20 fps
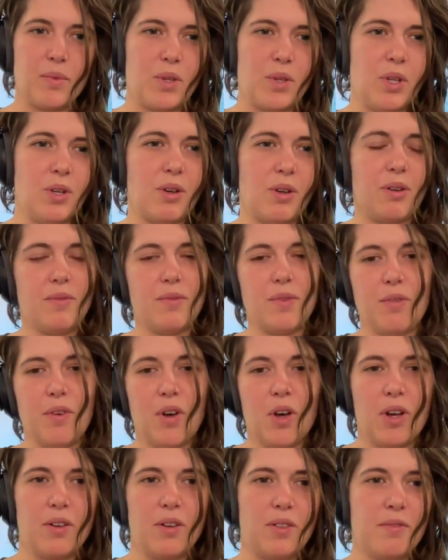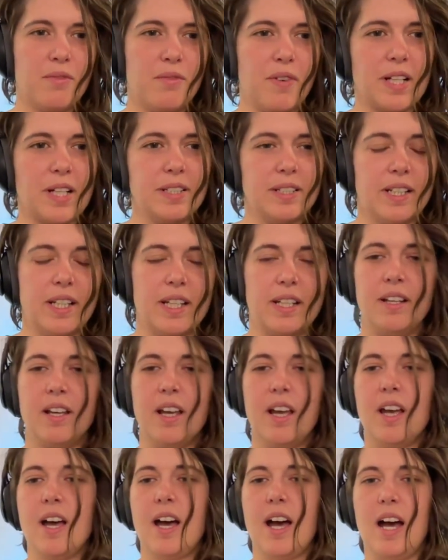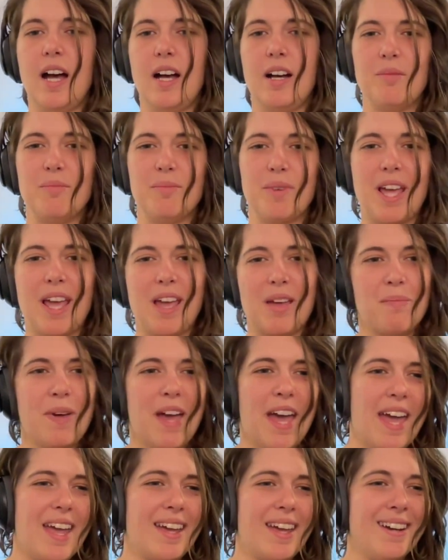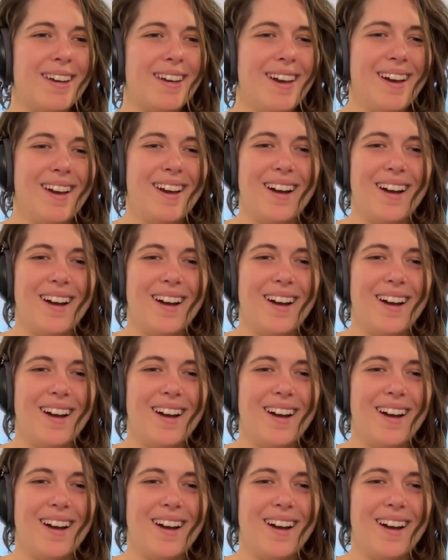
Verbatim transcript: you know, if you've heard of the Franklin um, campaign,